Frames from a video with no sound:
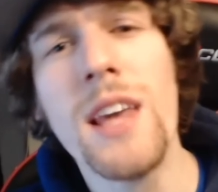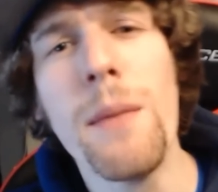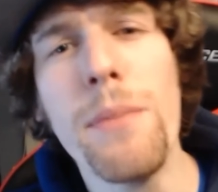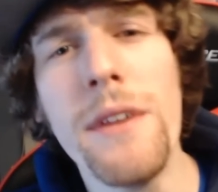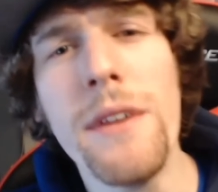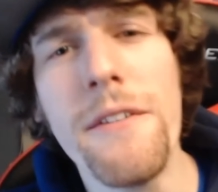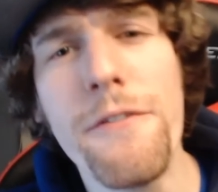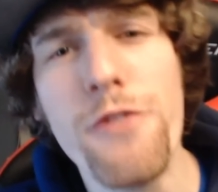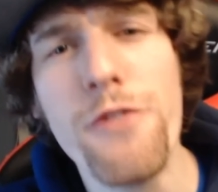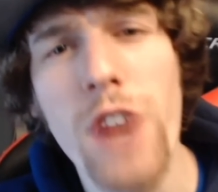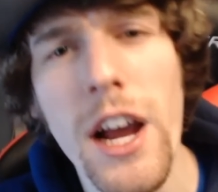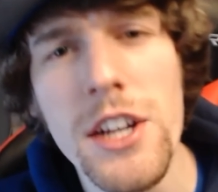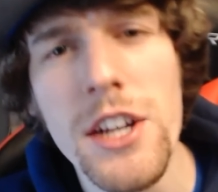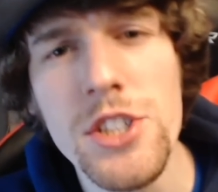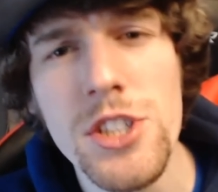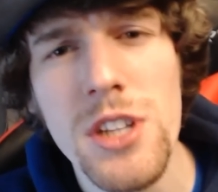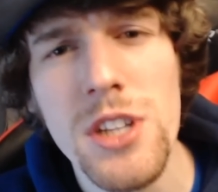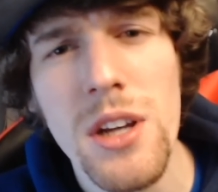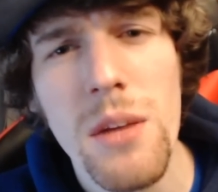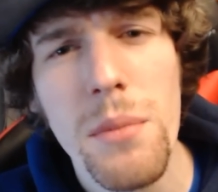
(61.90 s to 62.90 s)
keeping it
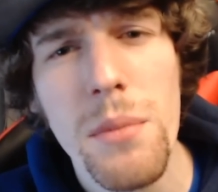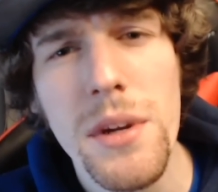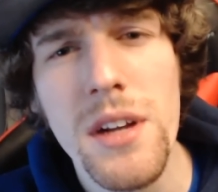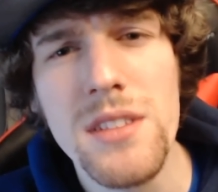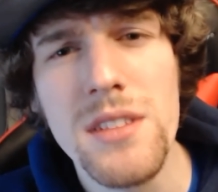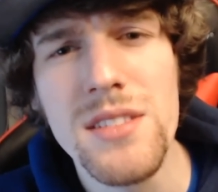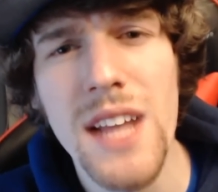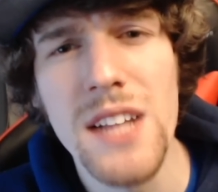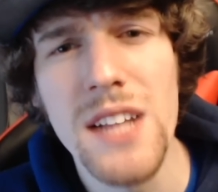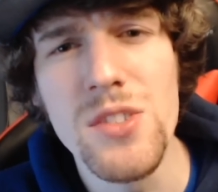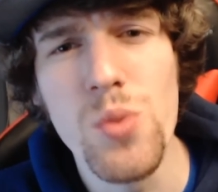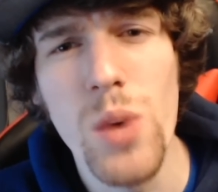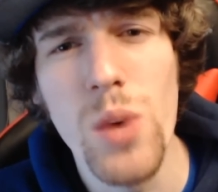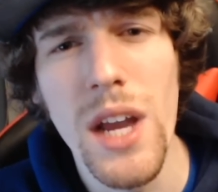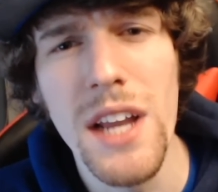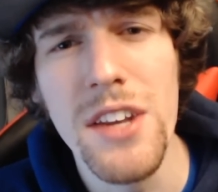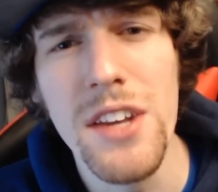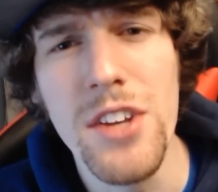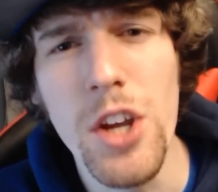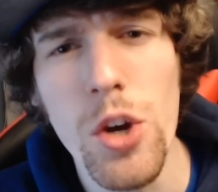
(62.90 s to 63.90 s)
fresh, because that's what
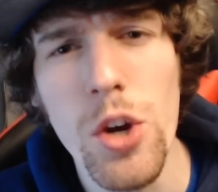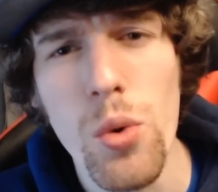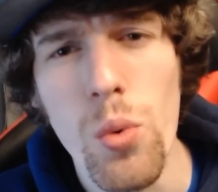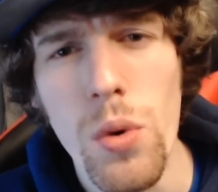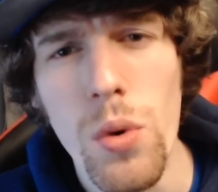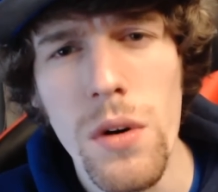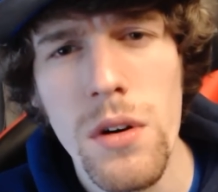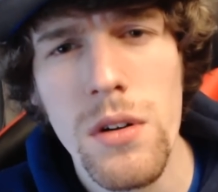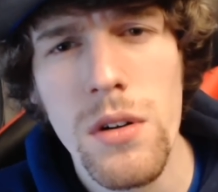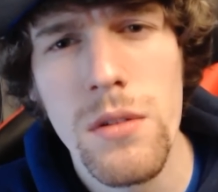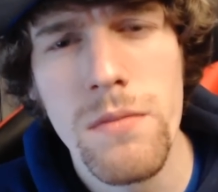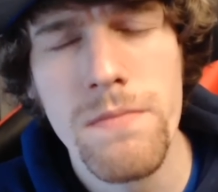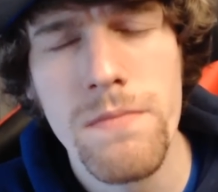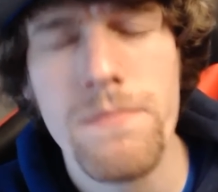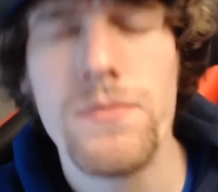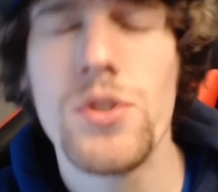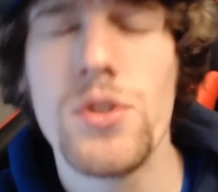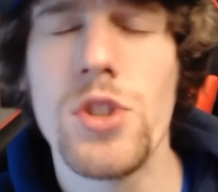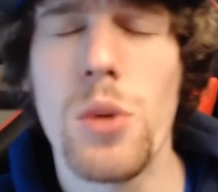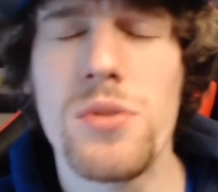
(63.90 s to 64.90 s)
I do.
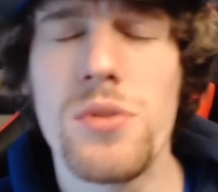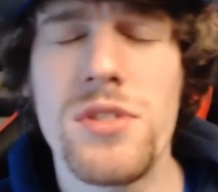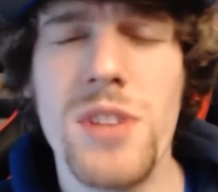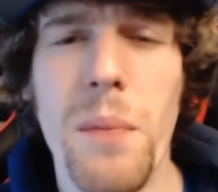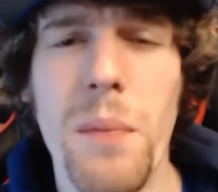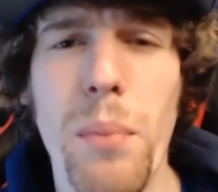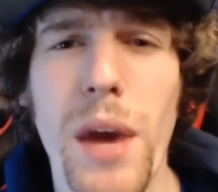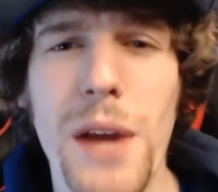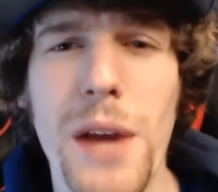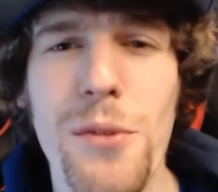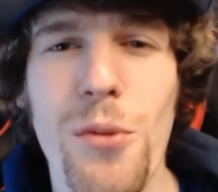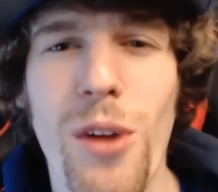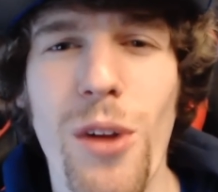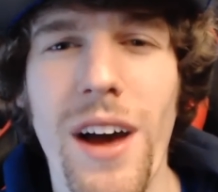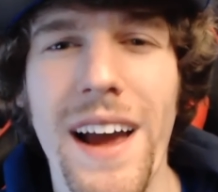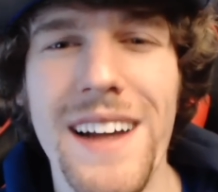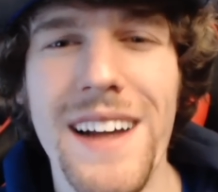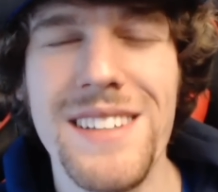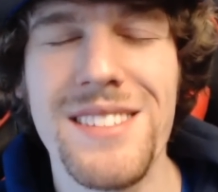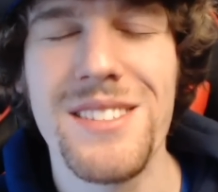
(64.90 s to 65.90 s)
So sit back,
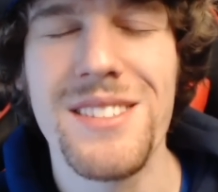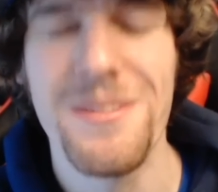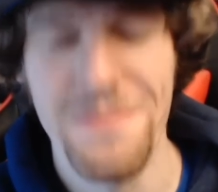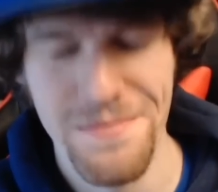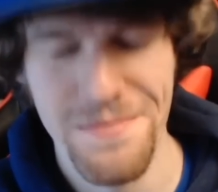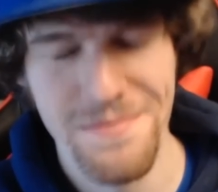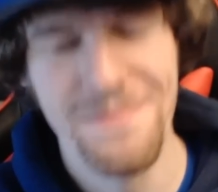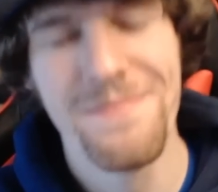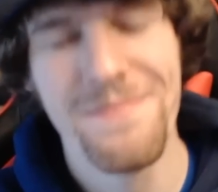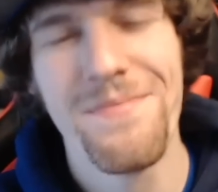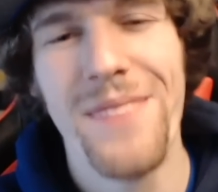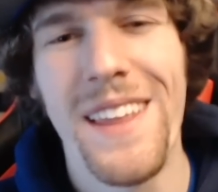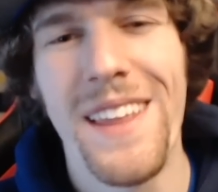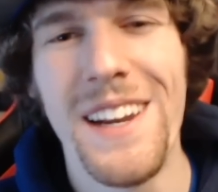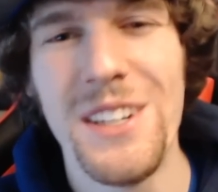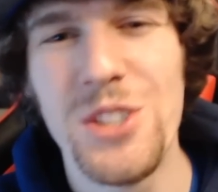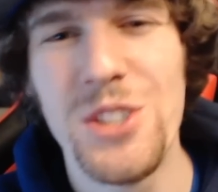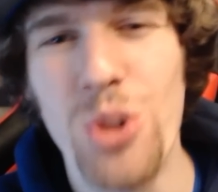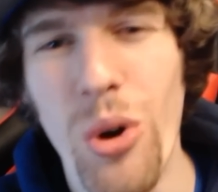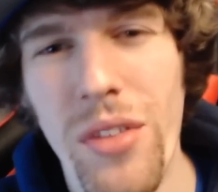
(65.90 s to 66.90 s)
relax, and
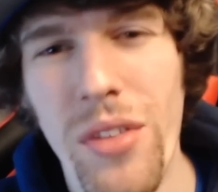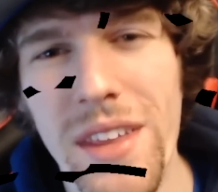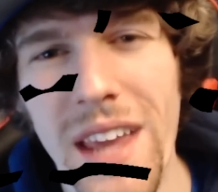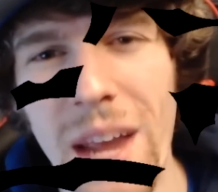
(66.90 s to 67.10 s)
enjoy